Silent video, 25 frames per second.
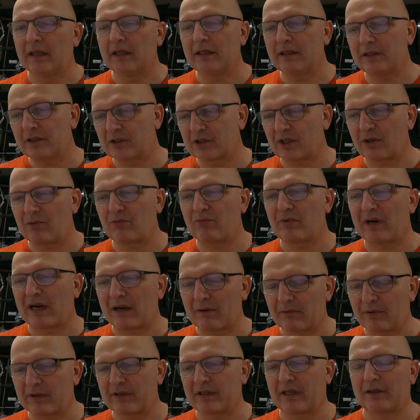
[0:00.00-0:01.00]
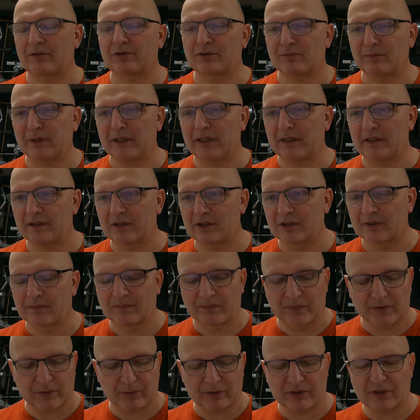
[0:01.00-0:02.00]
is around 1,000 meters,
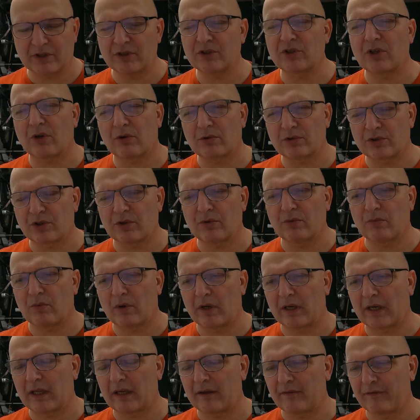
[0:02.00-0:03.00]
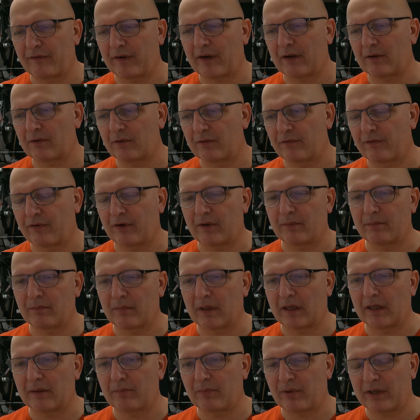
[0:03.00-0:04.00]
which is also what I found from
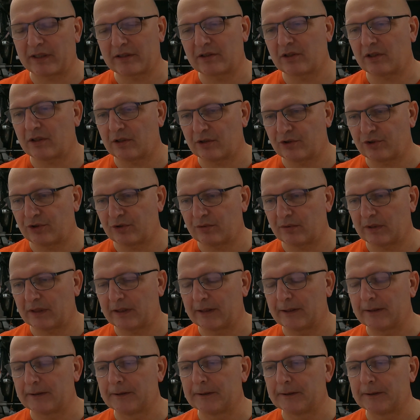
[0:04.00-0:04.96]
my practical shooting.